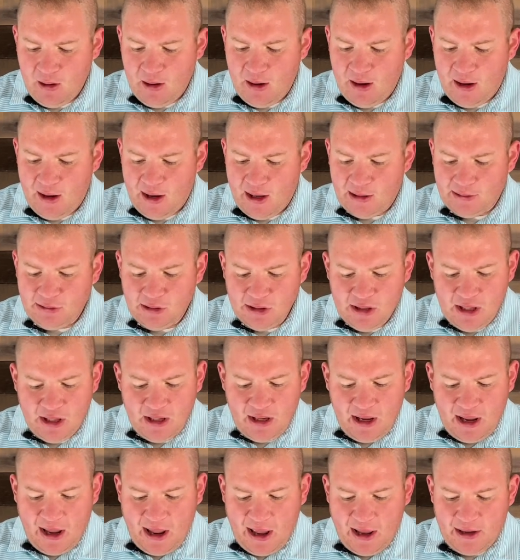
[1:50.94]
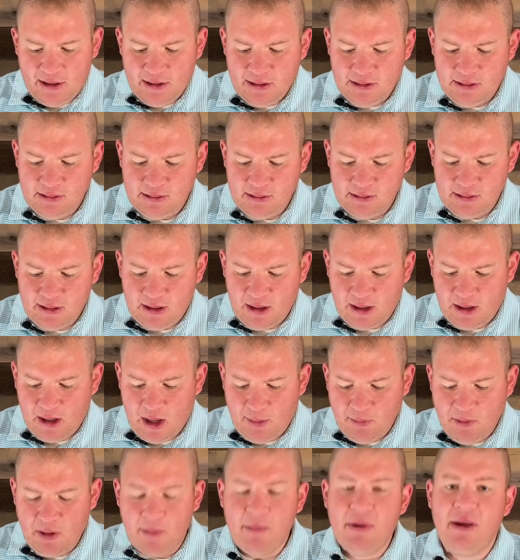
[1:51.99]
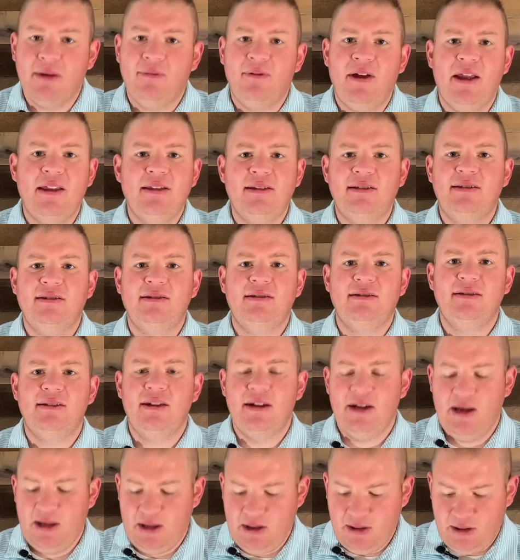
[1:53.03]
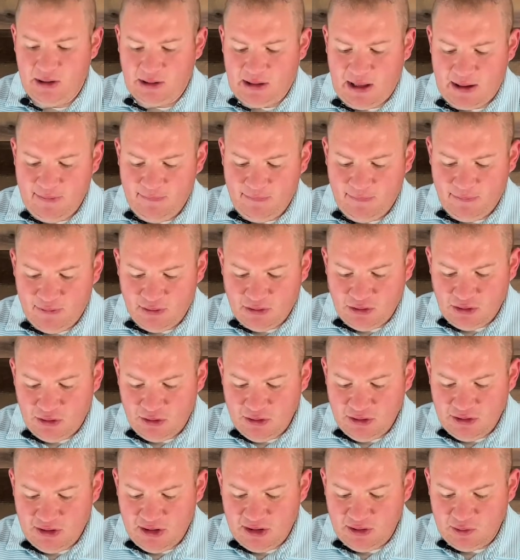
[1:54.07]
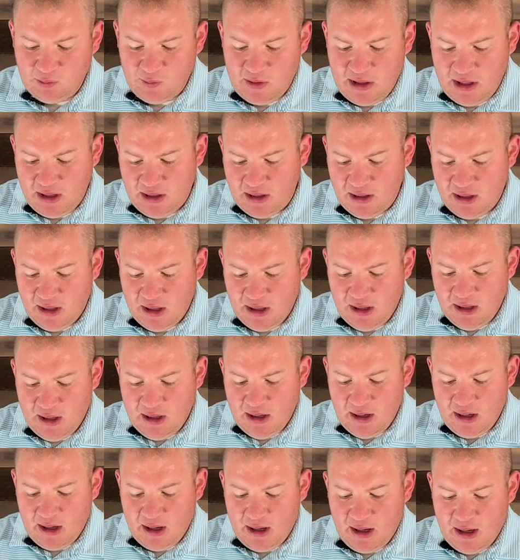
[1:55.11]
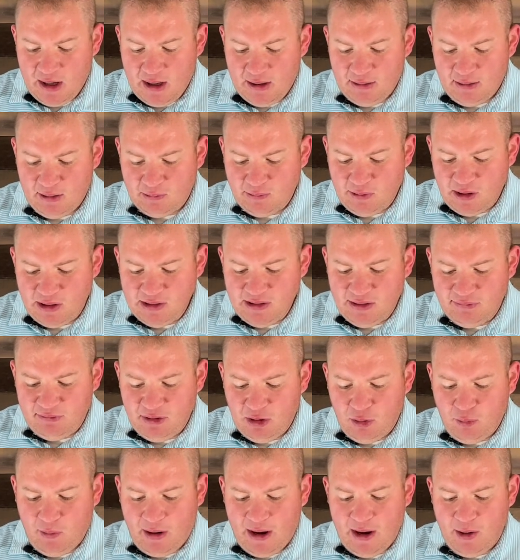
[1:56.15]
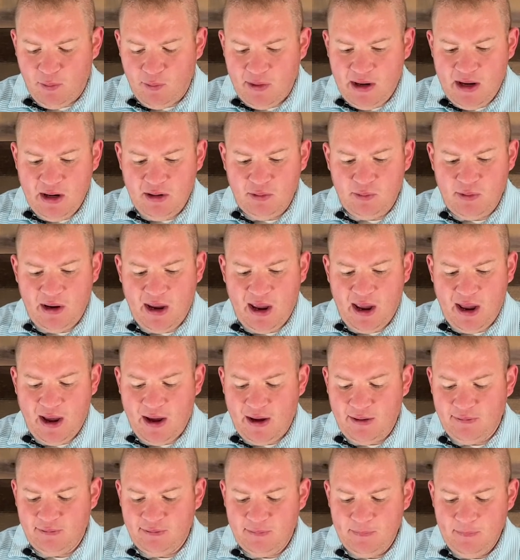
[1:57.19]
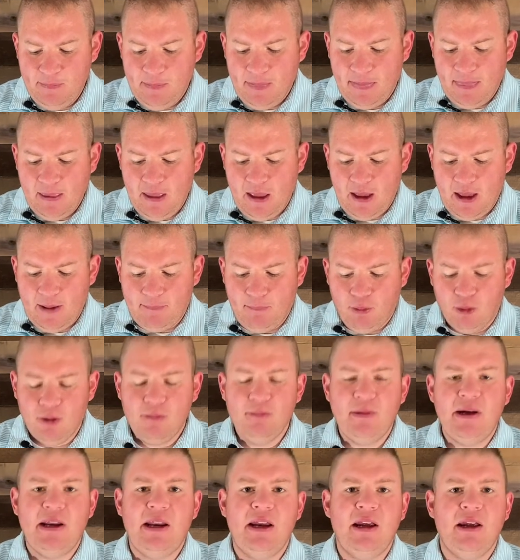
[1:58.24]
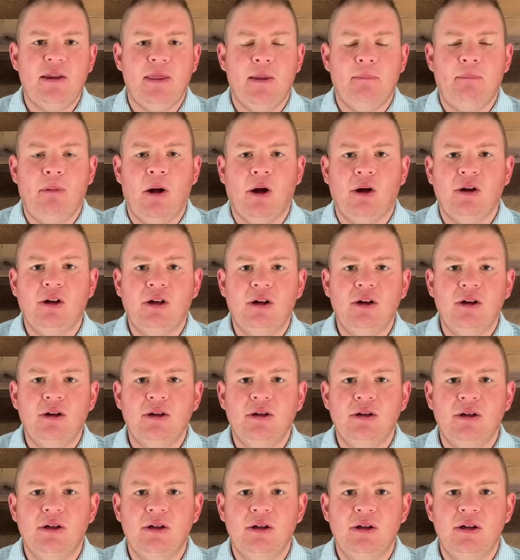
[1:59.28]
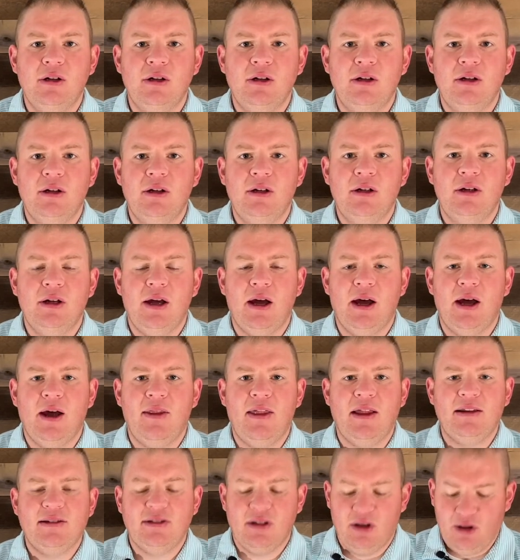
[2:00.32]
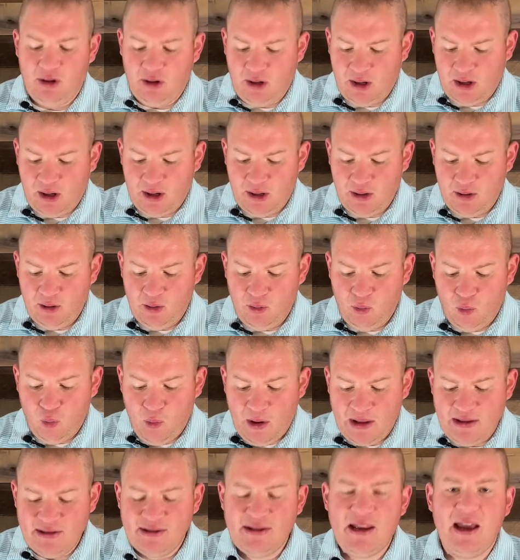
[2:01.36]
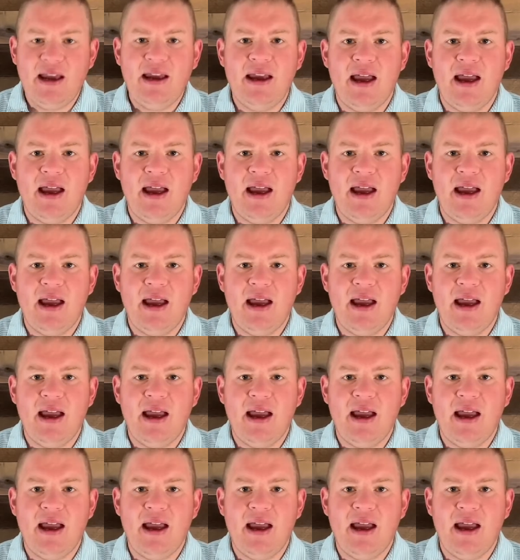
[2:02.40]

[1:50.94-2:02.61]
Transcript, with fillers: Uh, looking at uh, upcoming events in the life of the church this week, uh, a relatively quiet week. We have a board meeting in the parlor uh, that's on Wednesday